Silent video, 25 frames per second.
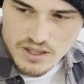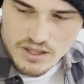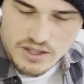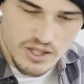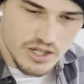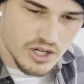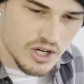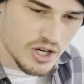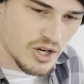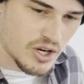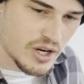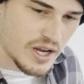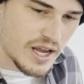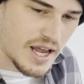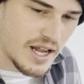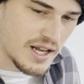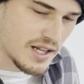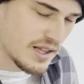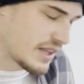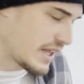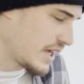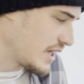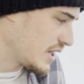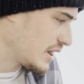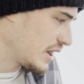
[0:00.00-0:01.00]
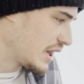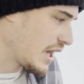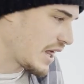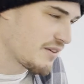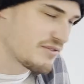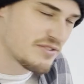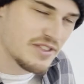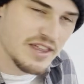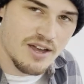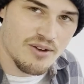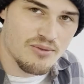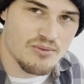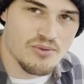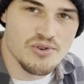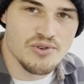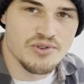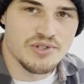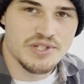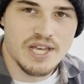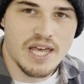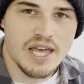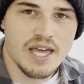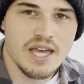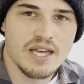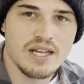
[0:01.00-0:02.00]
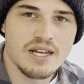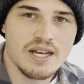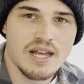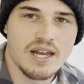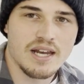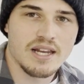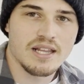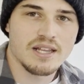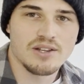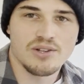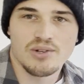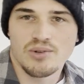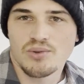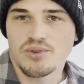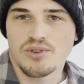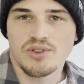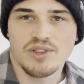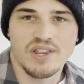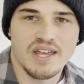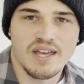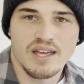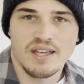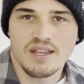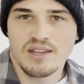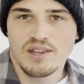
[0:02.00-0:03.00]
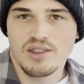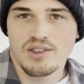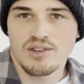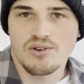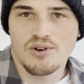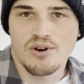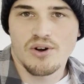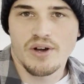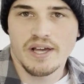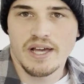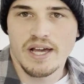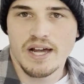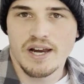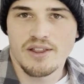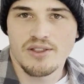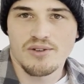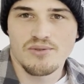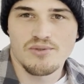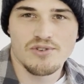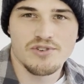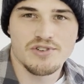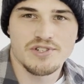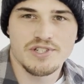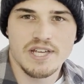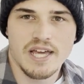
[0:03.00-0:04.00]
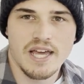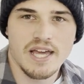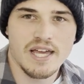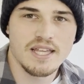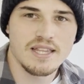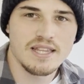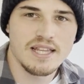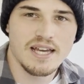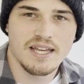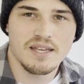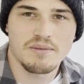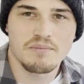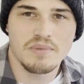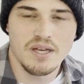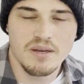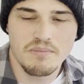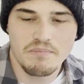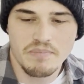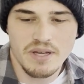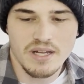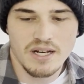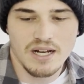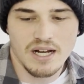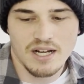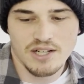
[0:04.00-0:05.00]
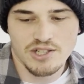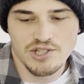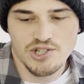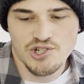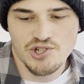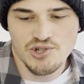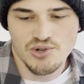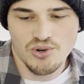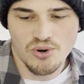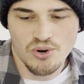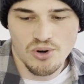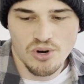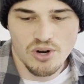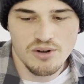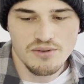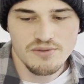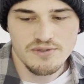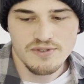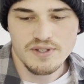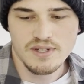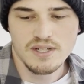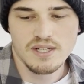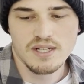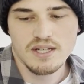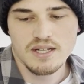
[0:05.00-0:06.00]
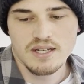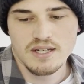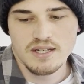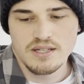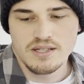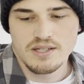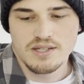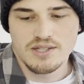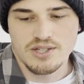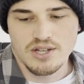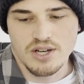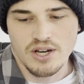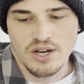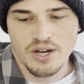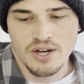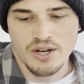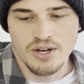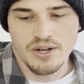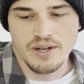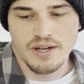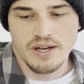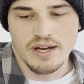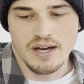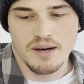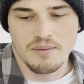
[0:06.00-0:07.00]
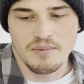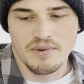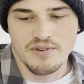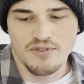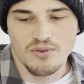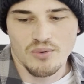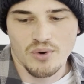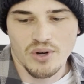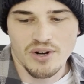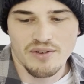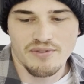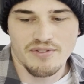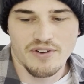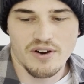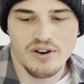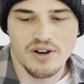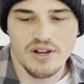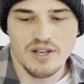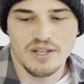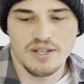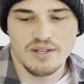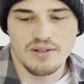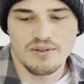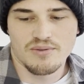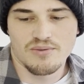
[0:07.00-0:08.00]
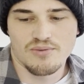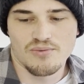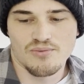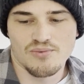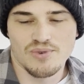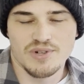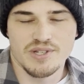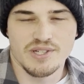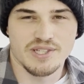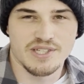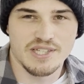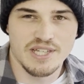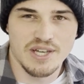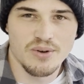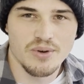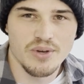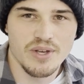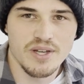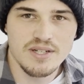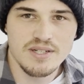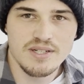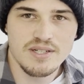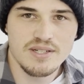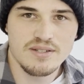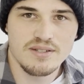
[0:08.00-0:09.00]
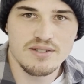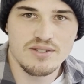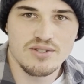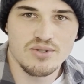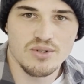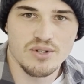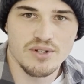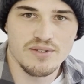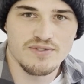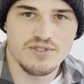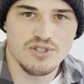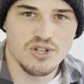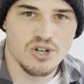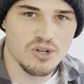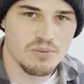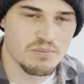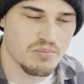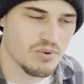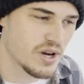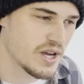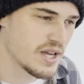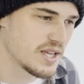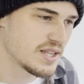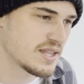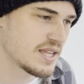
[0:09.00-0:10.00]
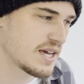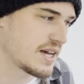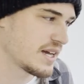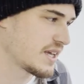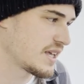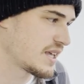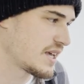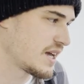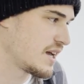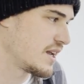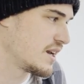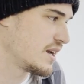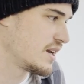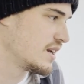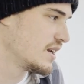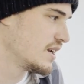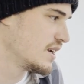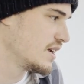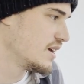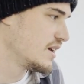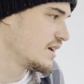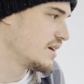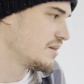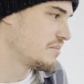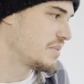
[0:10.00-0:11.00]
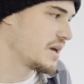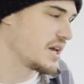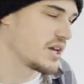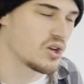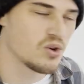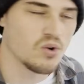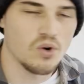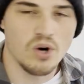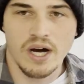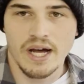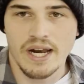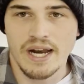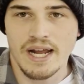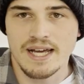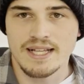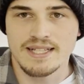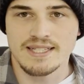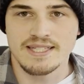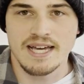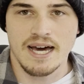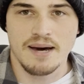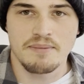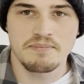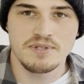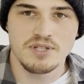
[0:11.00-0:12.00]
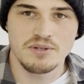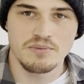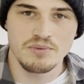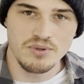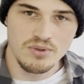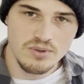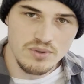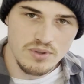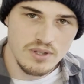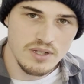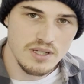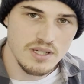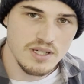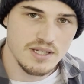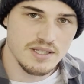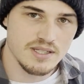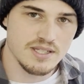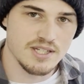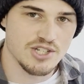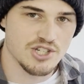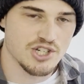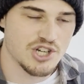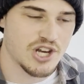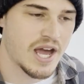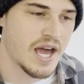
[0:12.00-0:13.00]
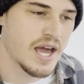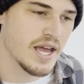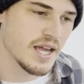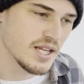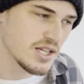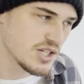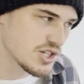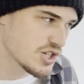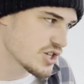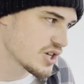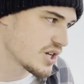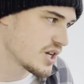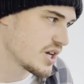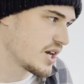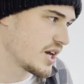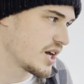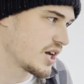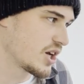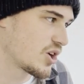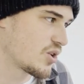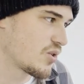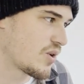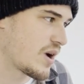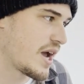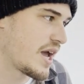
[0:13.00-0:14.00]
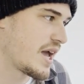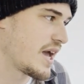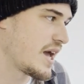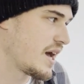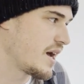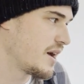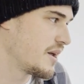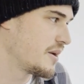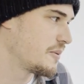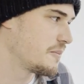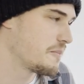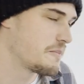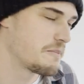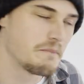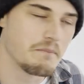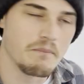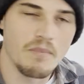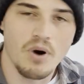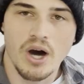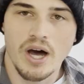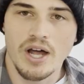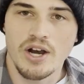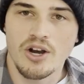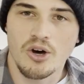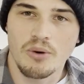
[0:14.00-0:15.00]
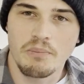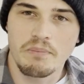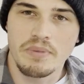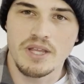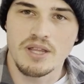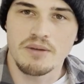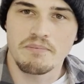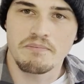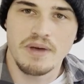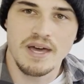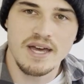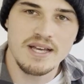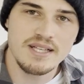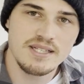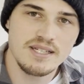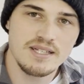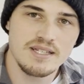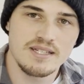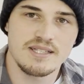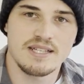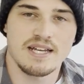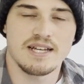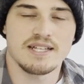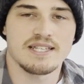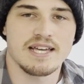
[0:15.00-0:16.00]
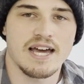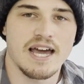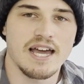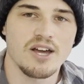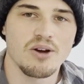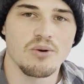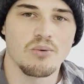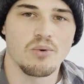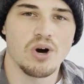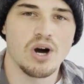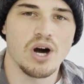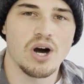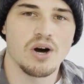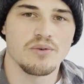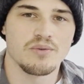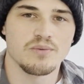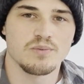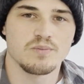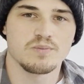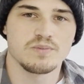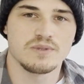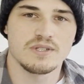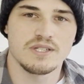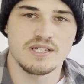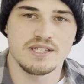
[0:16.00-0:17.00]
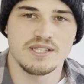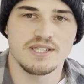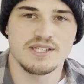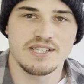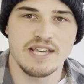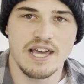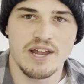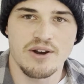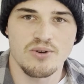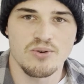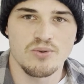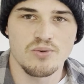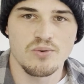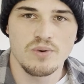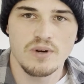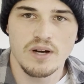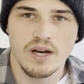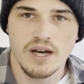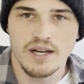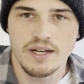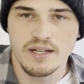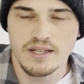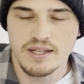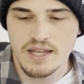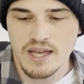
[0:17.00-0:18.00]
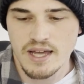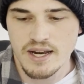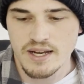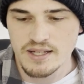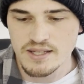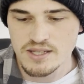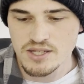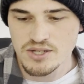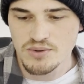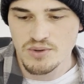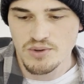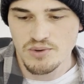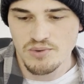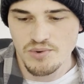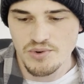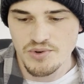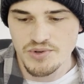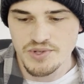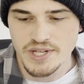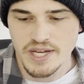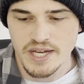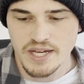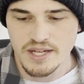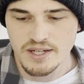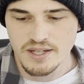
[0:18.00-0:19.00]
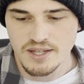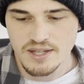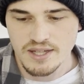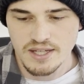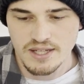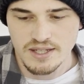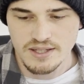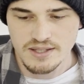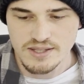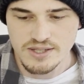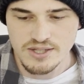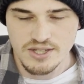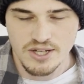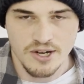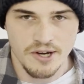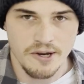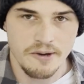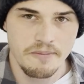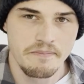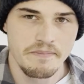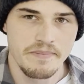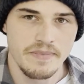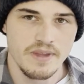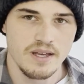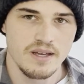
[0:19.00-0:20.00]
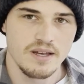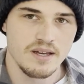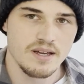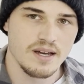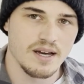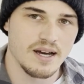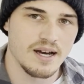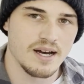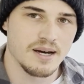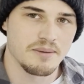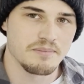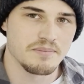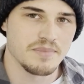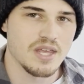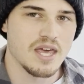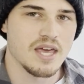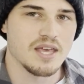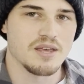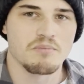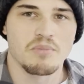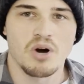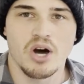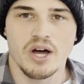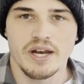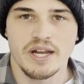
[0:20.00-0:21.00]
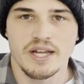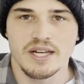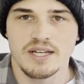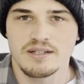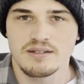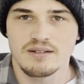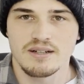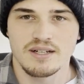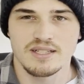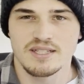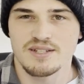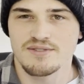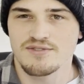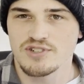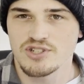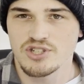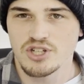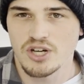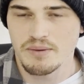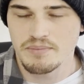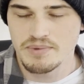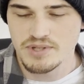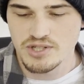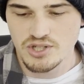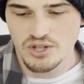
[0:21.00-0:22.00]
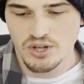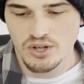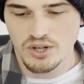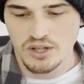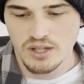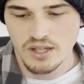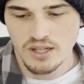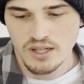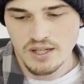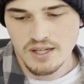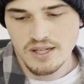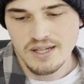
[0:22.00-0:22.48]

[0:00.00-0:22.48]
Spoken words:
you know, they love their routine, any little thing throwing out of the routine they can be a bit unsure of. So if you want a very resilient sort of dog breed that can be quite adaptable to change, a greyhound might not be the best, because they take a while to settle and get into a routine of things. So you might need a different type of dog.